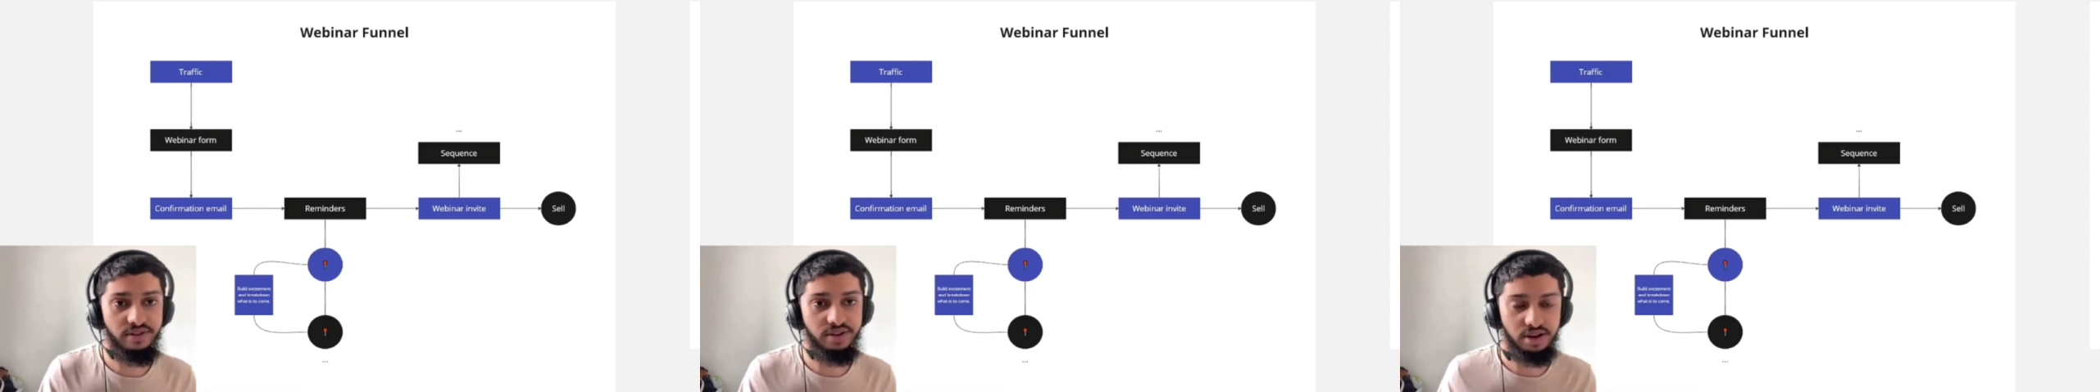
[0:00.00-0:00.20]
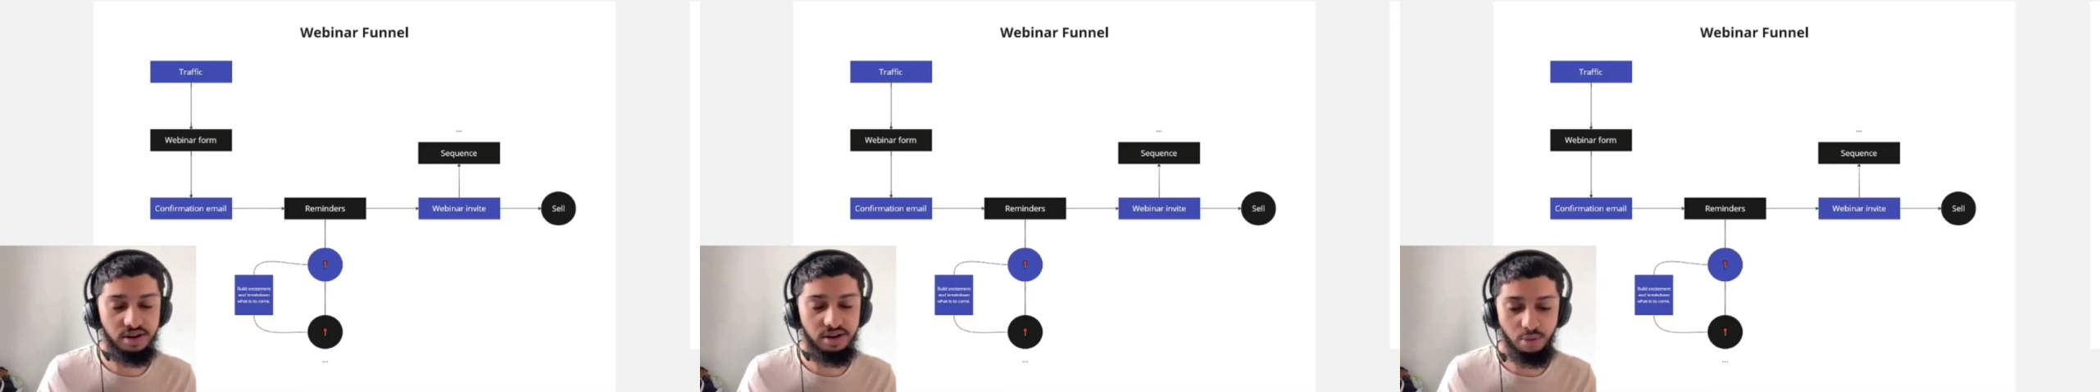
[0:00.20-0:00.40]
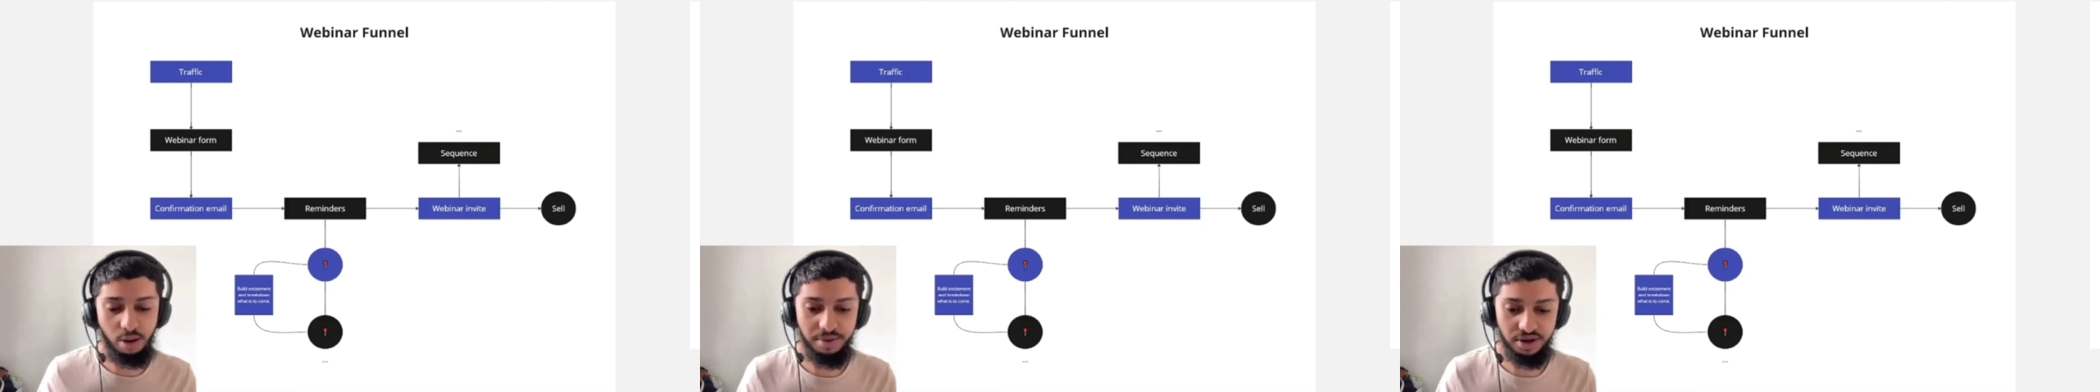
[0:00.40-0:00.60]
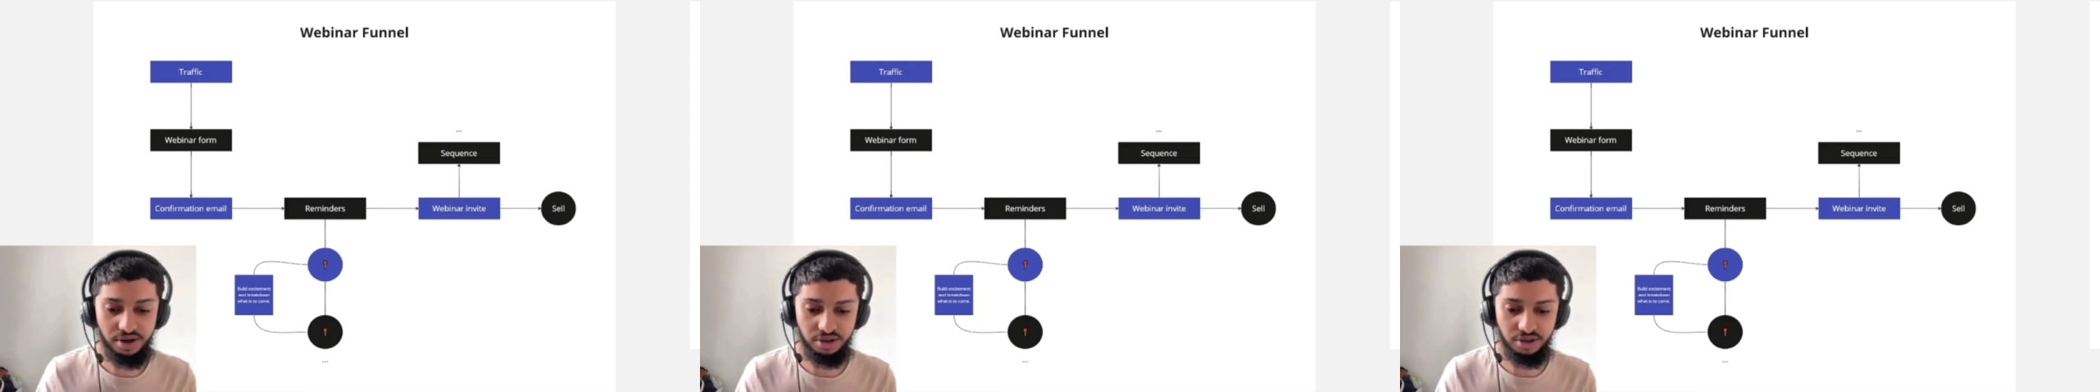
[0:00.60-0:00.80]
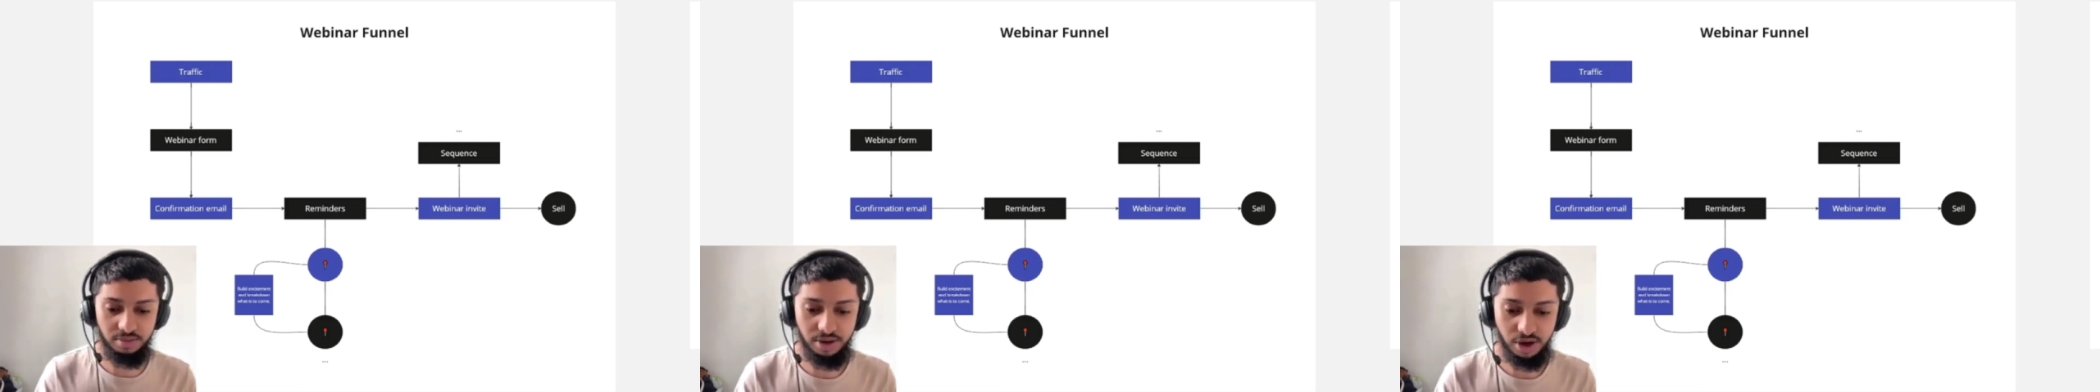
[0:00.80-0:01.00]
the webinar
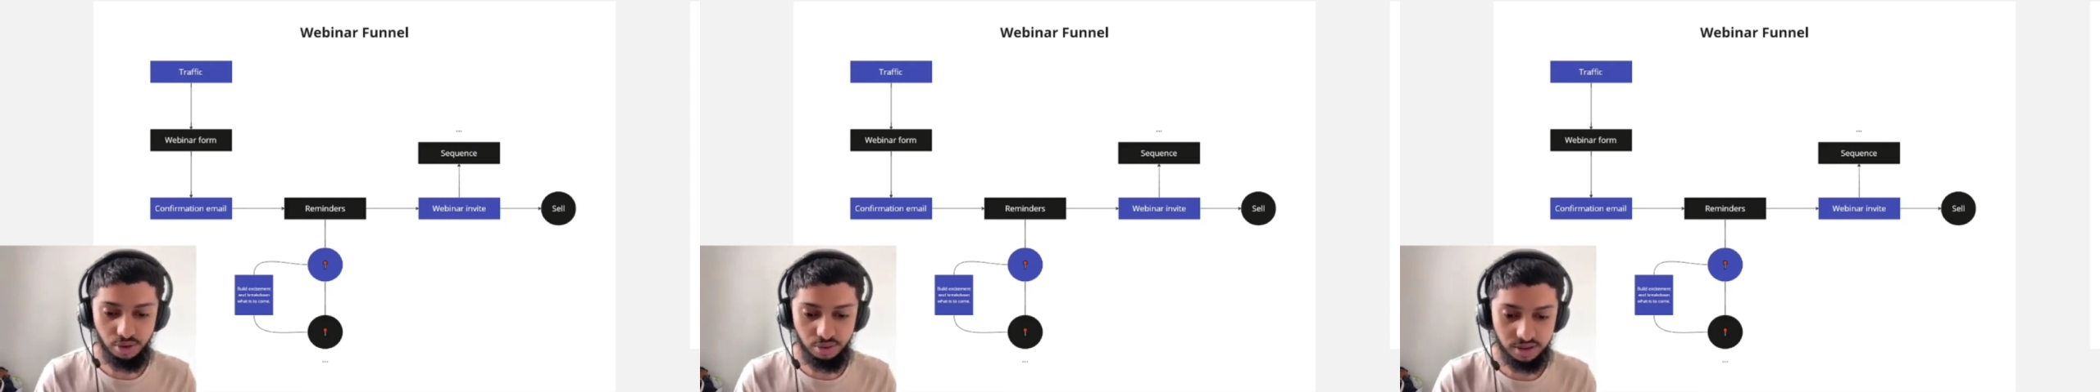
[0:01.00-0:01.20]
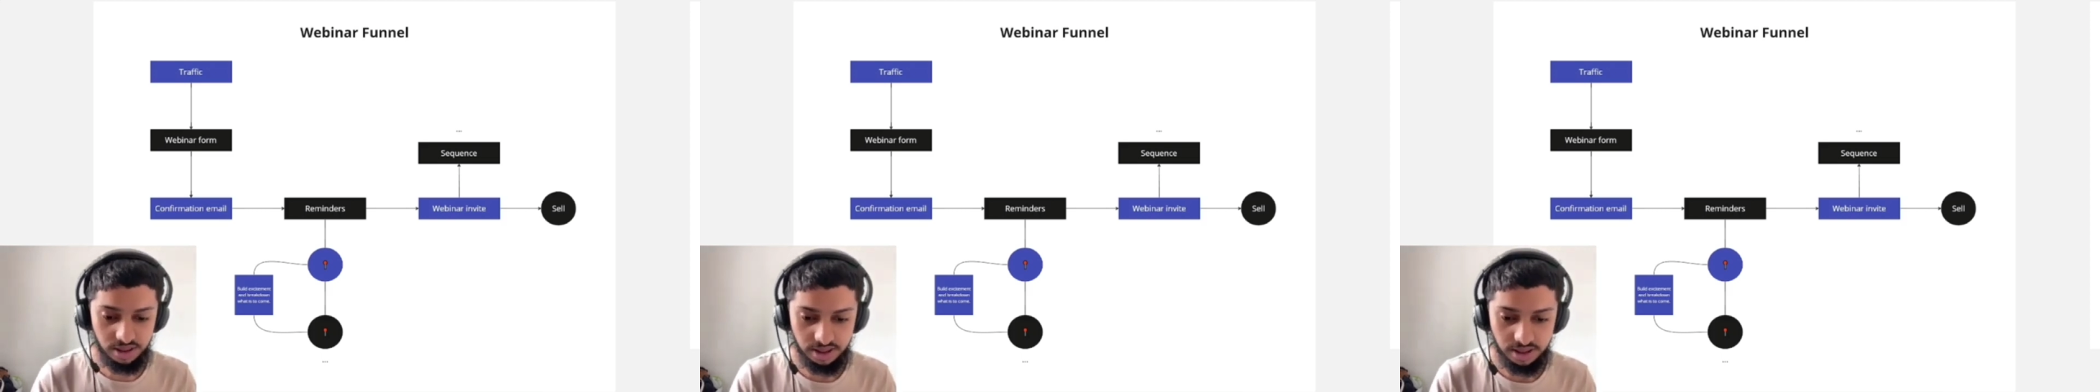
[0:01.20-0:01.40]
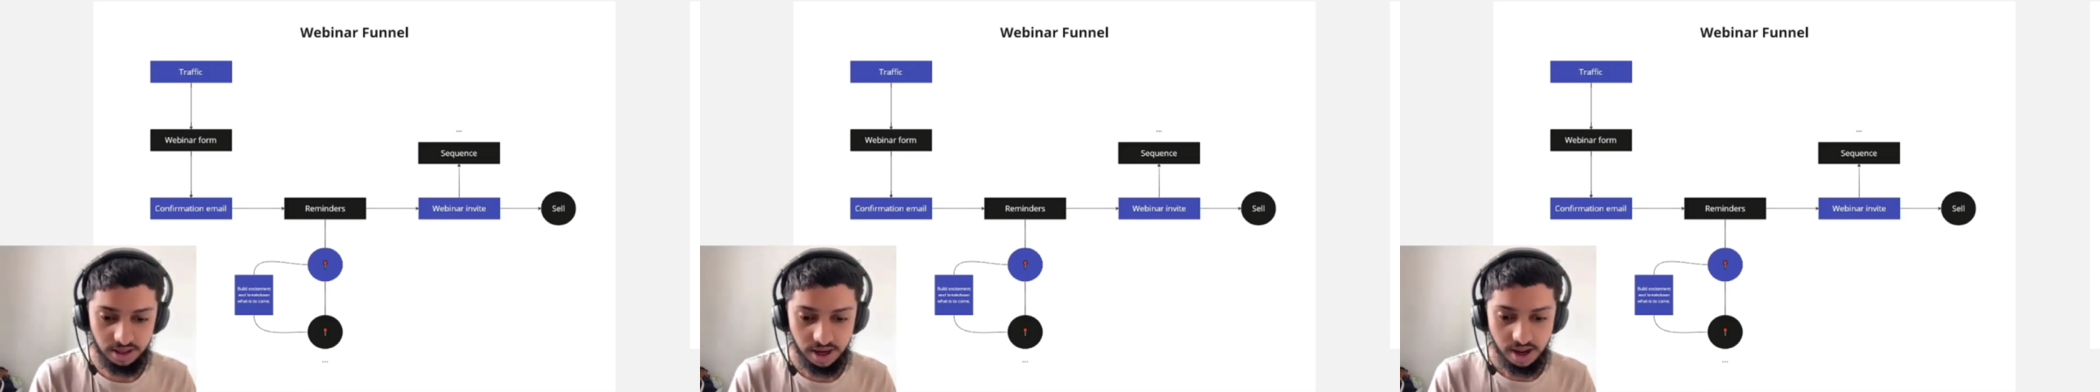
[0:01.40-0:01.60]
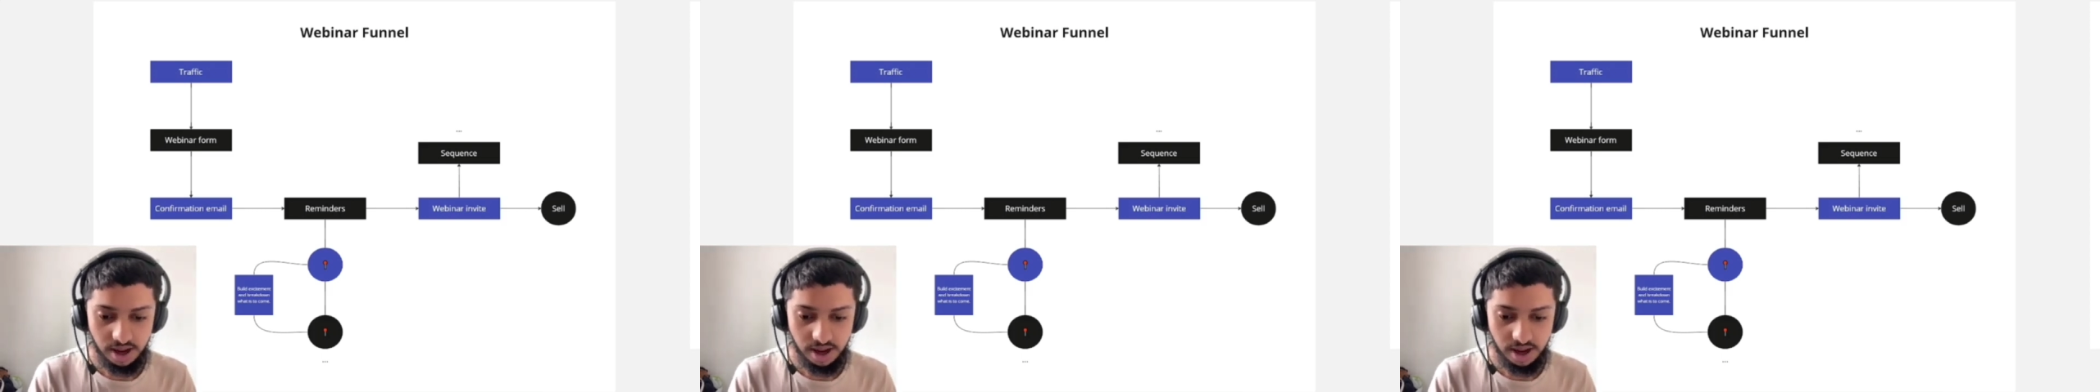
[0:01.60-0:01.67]
is going to be hosted,